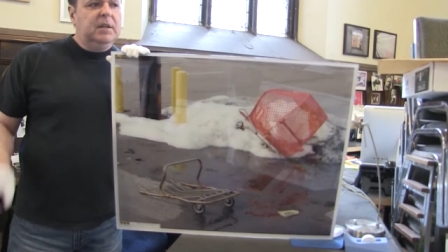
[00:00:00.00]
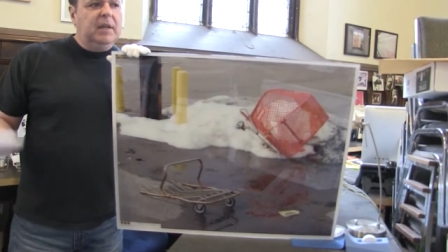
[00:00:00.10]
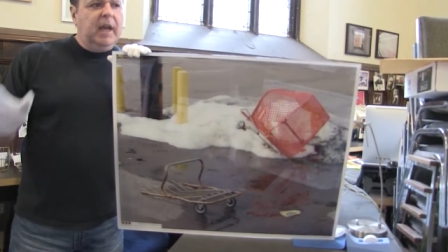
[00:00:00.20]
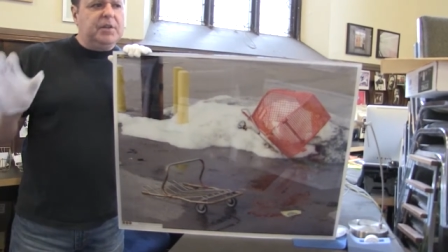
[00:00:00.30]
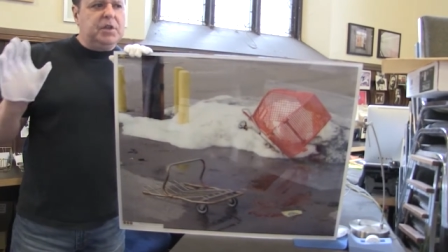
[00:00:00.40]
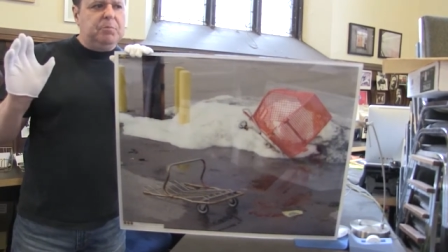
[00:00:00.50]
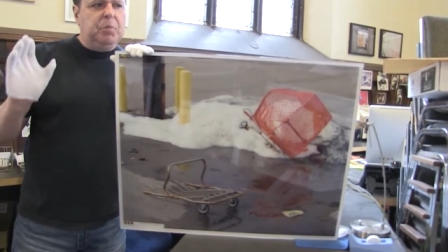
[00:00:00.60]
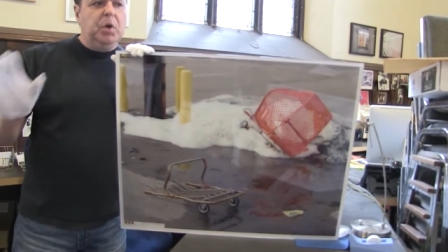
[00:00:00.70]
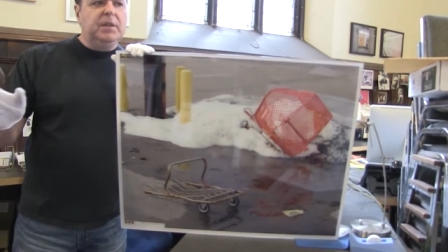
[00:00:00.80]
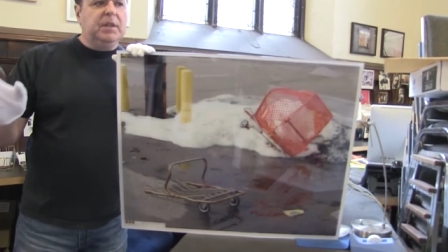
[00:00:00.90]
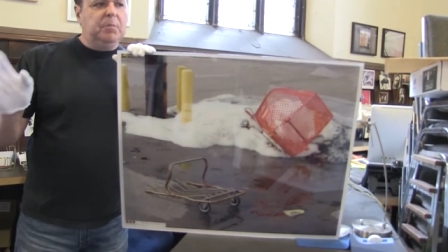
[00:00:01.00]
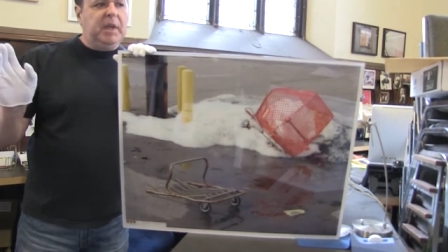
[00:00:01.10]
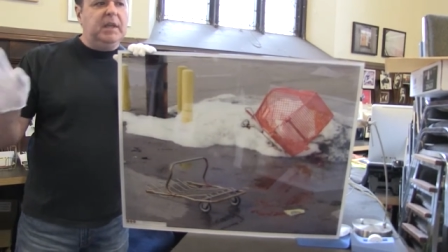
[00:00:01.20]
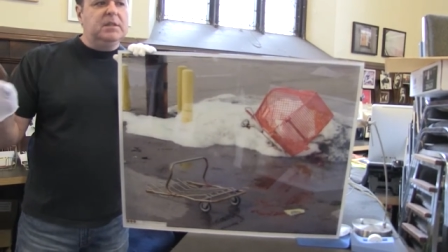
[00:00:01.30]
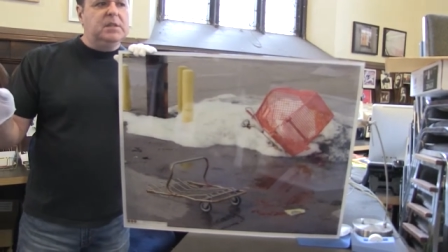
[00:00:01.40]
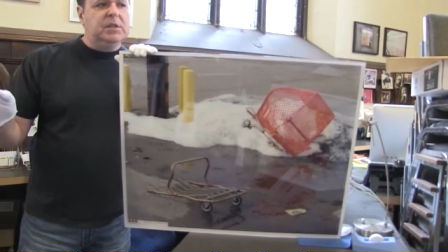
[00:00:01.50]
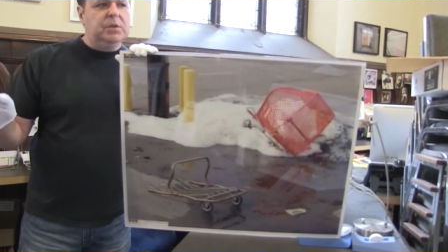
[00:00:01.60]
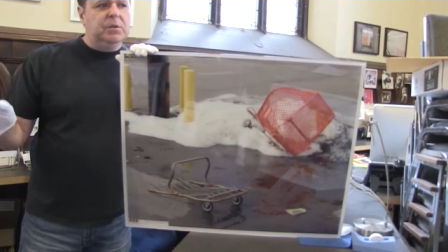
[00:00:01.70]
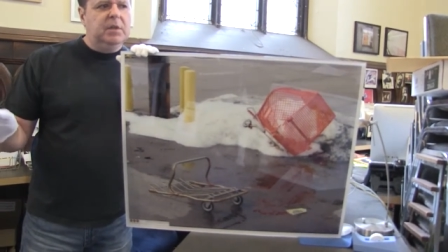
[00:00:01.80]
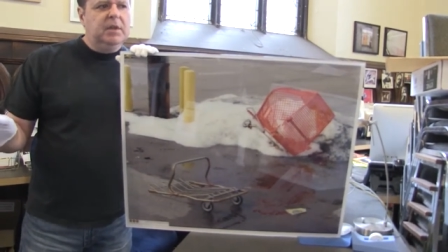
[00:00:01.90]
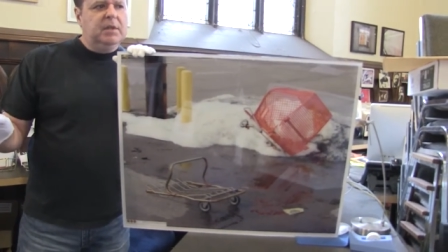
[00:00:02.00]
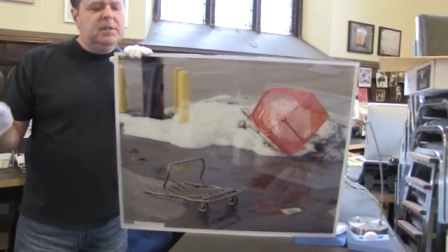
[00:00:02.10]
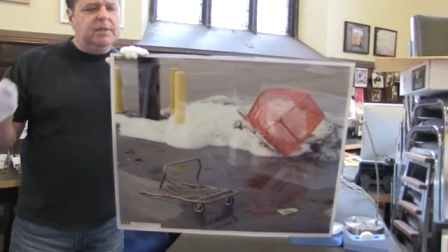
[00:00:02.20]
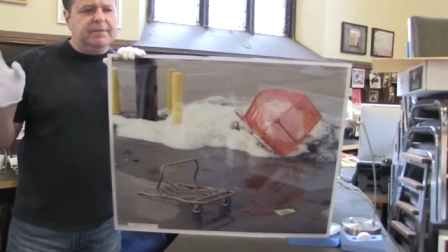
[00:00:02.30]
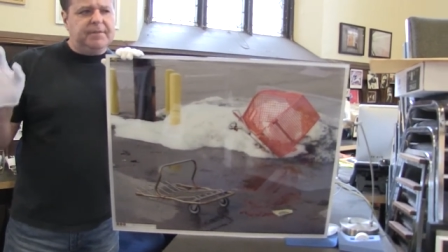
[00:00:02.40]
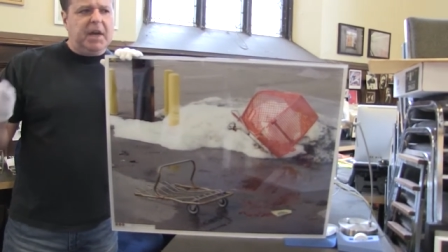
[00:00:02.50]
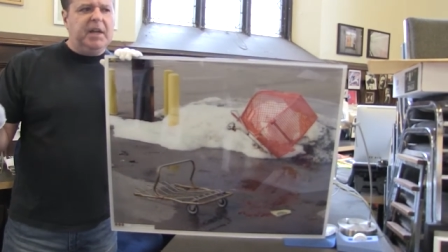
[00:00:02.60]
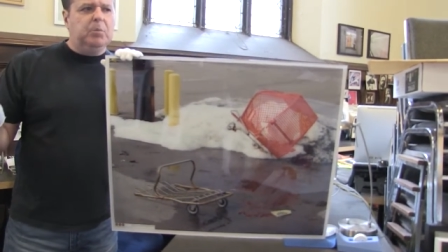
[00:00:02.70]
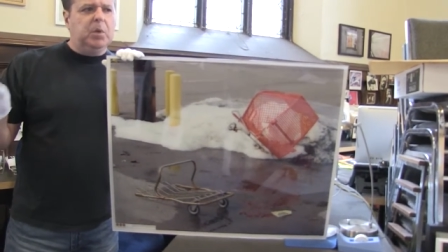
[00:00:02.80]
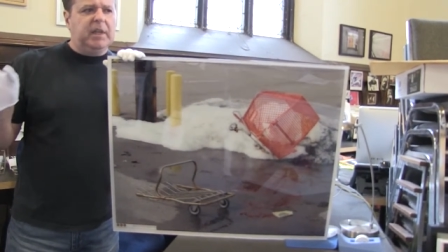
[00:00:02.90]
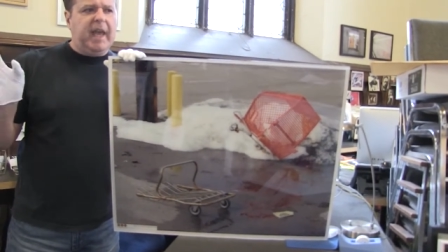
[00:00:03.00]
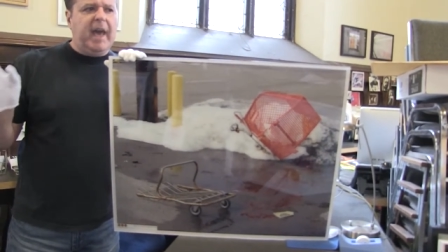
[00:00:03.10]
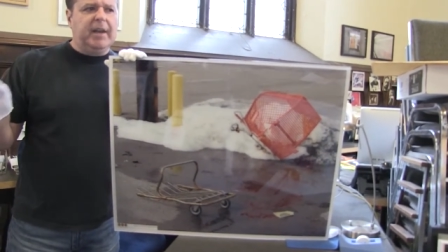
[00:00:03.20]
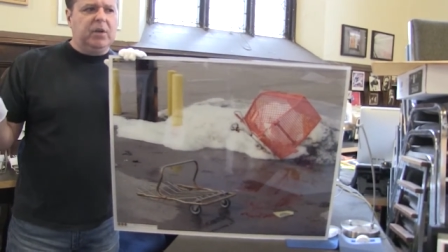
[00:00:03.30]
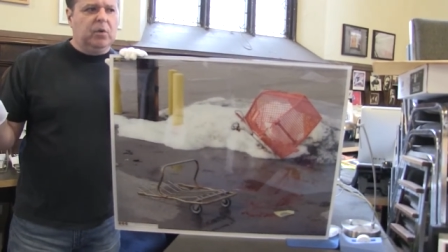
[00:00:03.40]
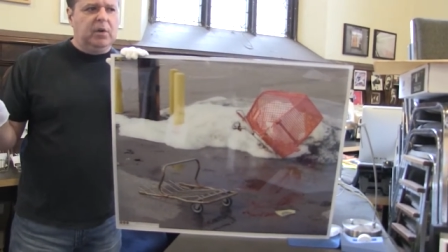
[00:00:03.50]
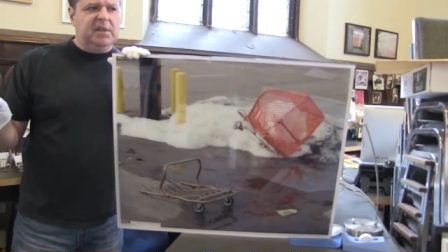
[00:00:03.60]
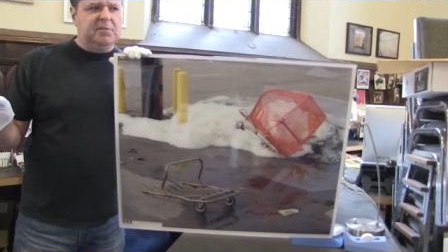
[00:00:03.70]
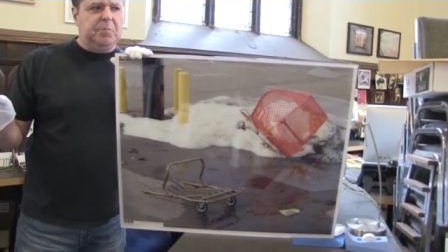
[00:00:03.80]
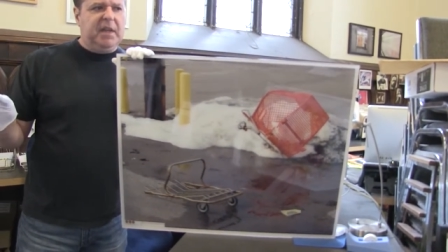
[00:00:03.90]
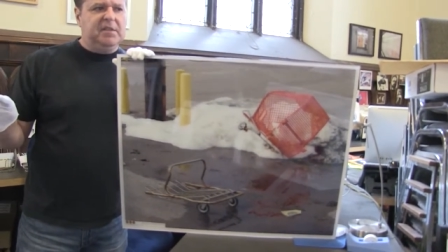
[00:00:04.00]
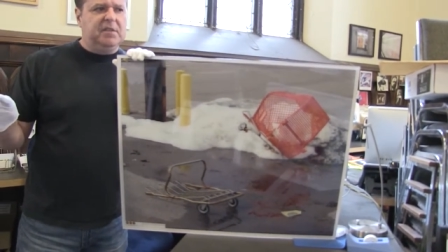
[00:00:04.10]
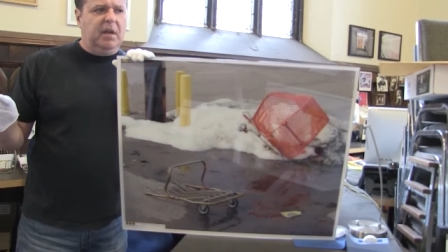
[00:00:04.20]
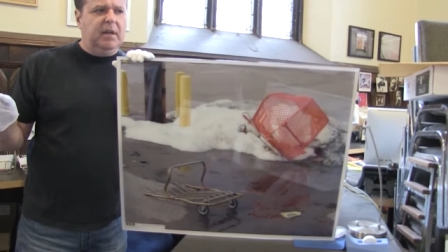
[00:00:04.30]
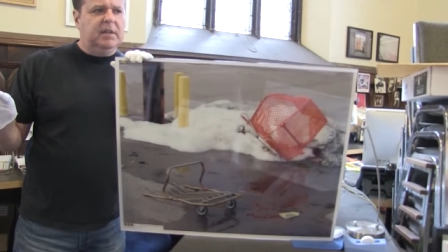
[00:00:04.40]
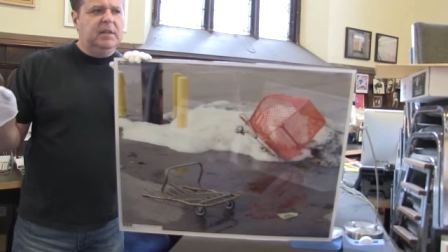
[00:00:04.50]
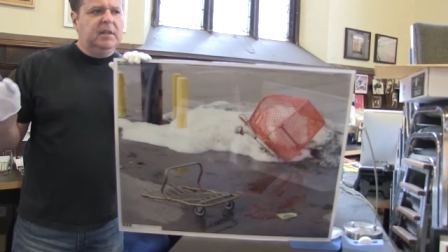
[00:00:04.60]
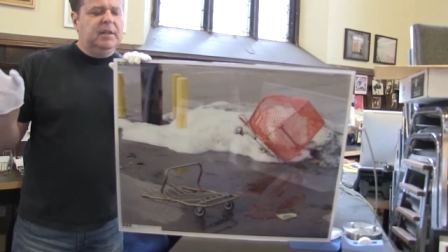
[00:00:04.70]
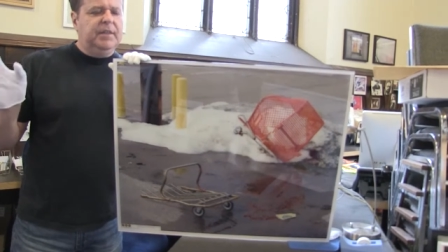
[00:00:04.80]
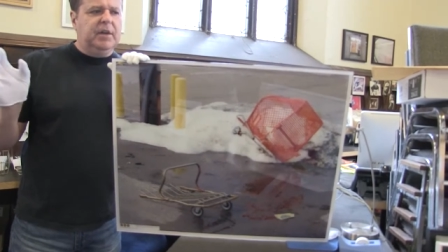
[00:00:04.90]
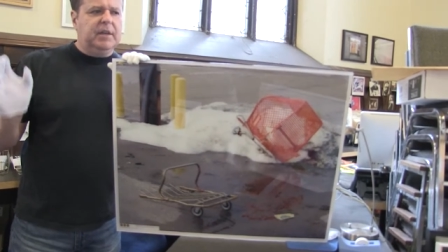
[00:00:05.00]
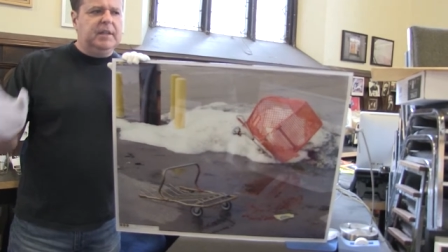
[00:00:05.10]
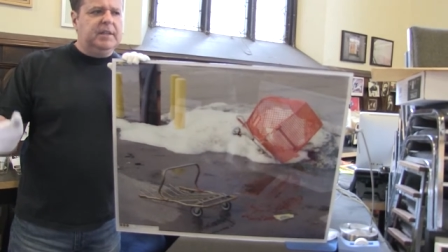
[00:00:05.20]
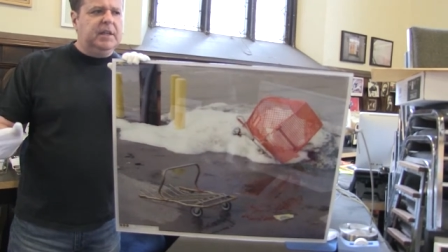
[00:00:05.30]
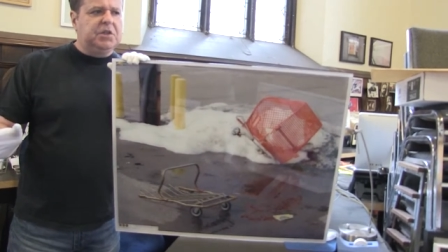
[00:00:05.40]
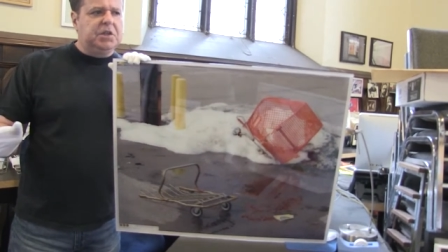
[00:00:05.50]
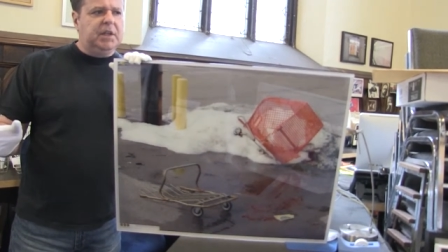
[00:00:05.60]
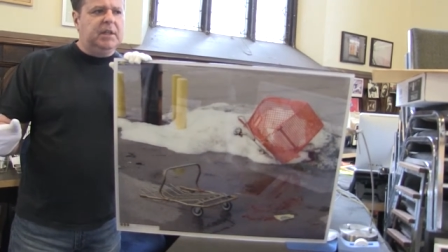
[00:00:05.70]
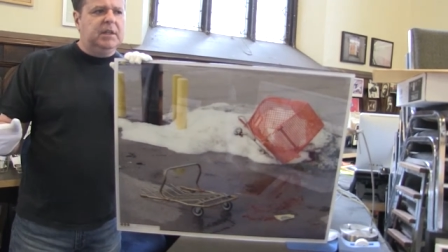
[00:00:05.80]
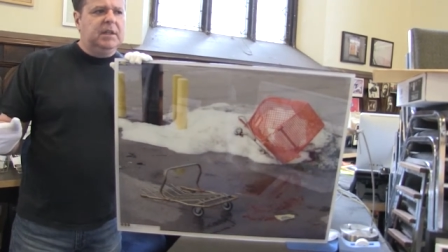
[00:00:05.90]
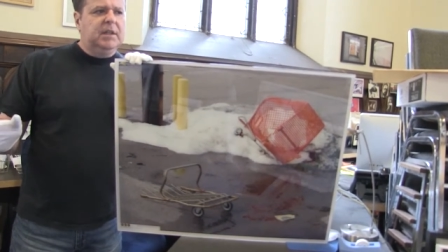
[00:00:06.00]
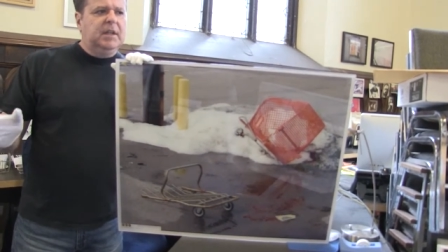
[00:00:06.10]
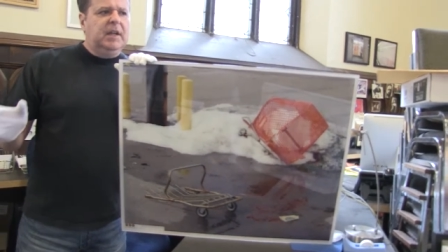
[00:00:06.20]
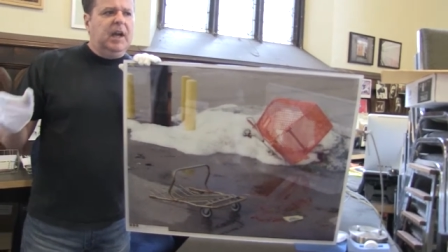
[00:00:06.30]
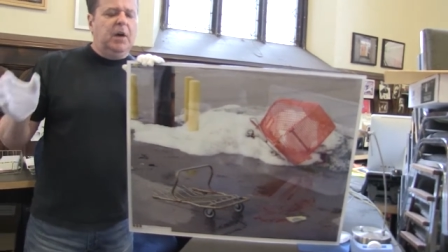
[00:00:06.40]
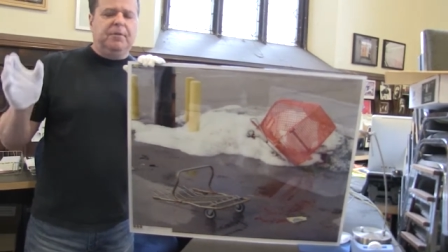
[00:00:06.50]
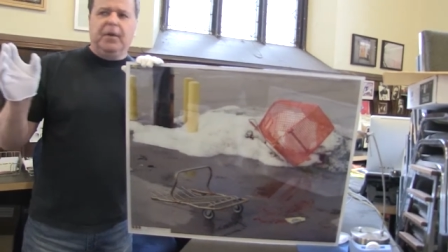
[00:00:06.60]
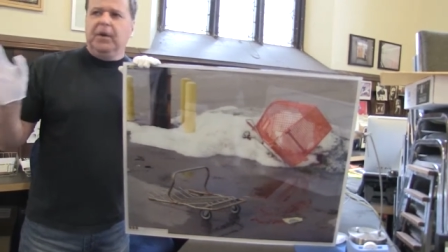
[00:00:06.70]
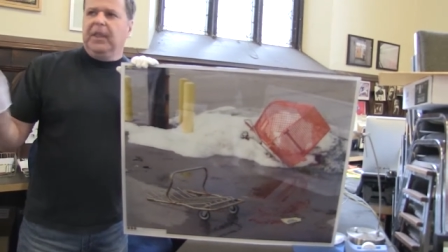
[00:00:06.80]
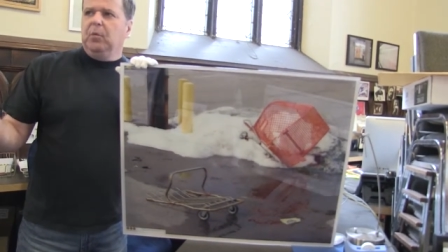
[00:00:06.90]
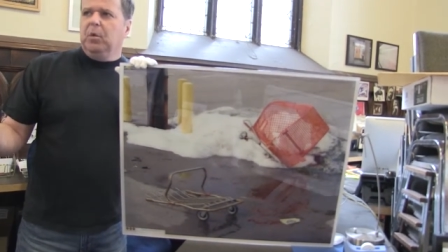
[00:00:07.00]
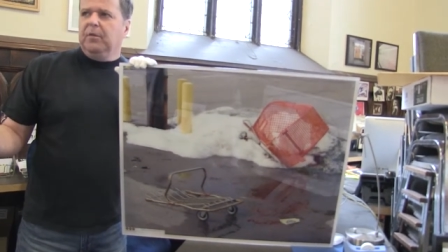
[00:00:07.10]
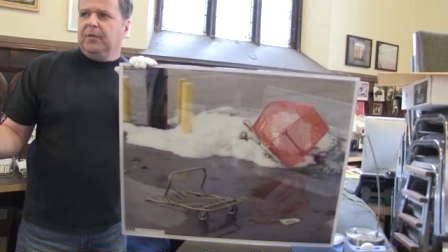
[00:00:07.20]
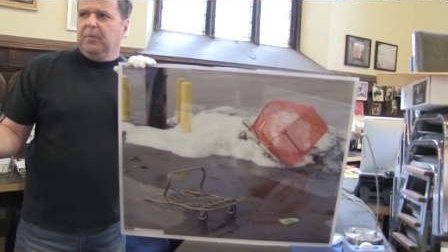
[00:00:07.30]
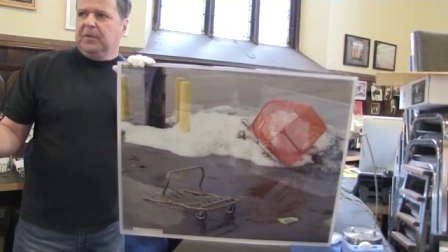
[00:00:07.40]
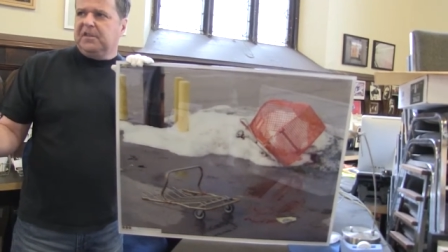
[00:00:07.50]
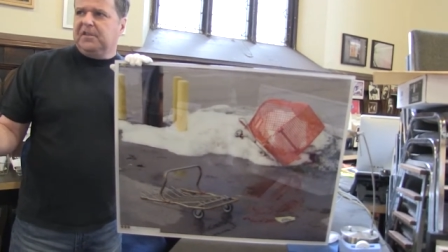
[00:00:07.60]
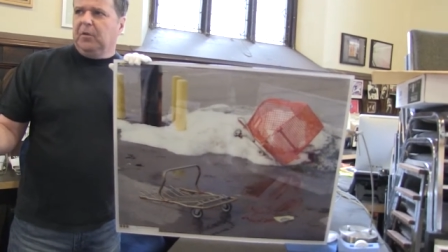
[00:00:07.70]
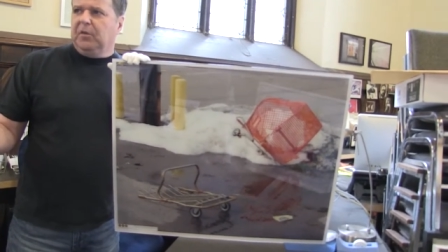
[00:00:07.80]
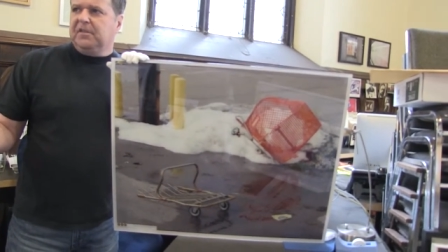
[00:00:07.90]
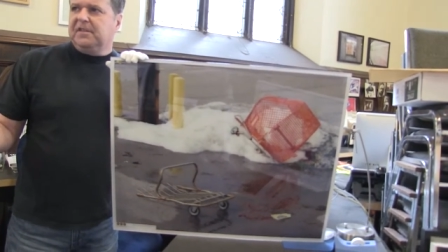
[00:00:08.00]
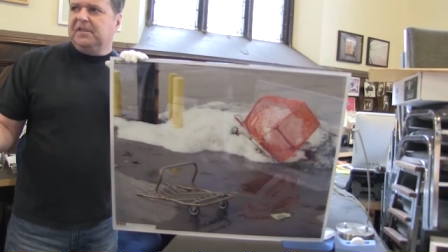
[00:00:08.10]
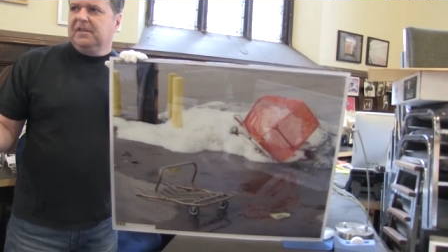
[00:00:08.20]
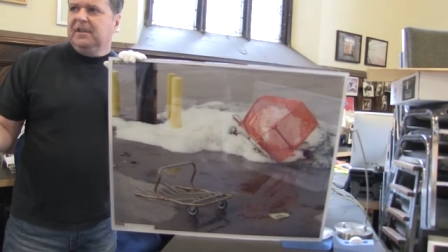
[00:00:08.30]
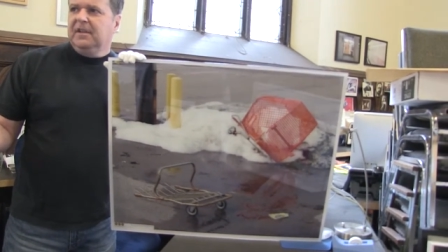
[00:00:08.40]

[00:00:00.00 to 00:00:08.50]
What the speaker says: actually put them into definable categories based on their condition, how far they were from the source,